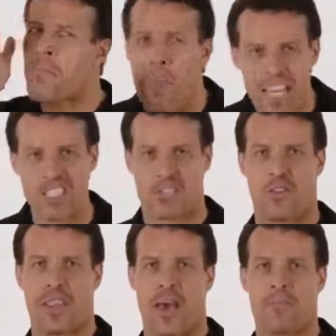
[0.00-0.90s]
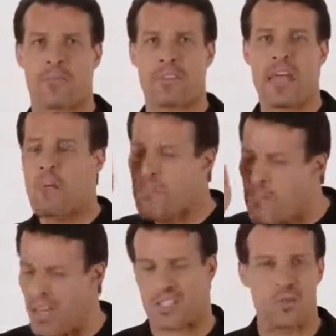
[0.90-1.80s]
just a must for them. They
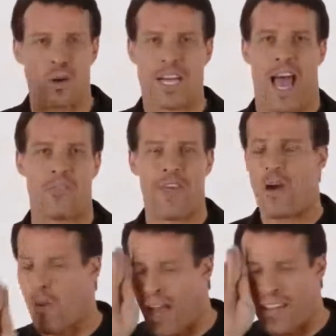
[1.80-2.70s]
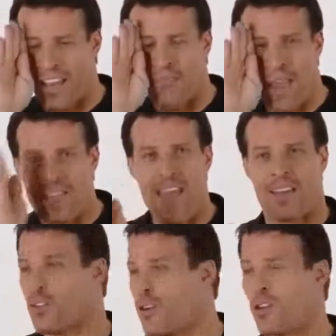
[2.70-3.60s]
must work out that way, and they've made
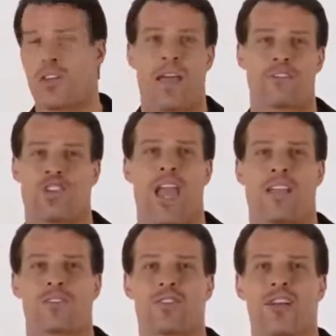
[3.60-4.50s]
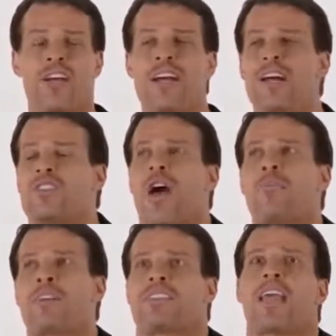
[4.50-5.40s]
that turn and their life's changed.
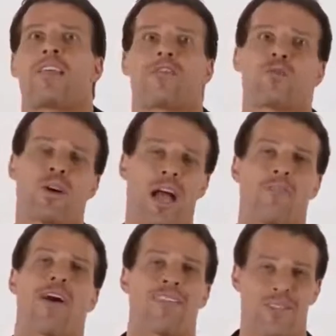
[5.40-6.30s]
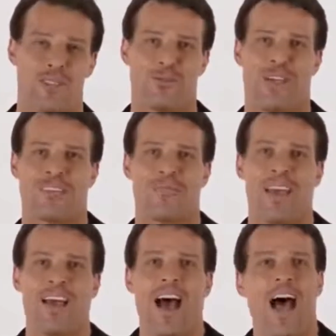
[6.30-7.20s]
So I'm not saying you have to work out 5 days a week.
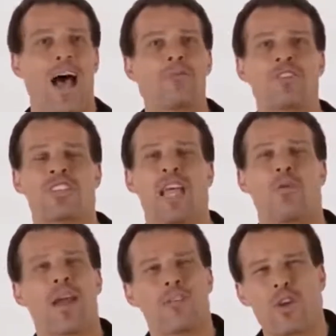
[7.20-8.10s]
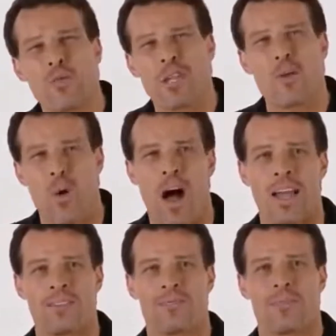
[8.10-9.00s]
I'm just saying whatever you really
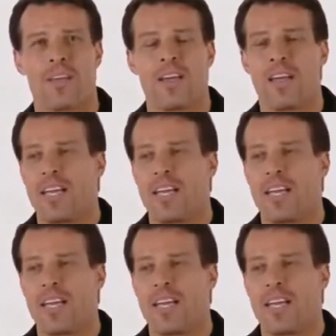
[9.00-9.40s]
want,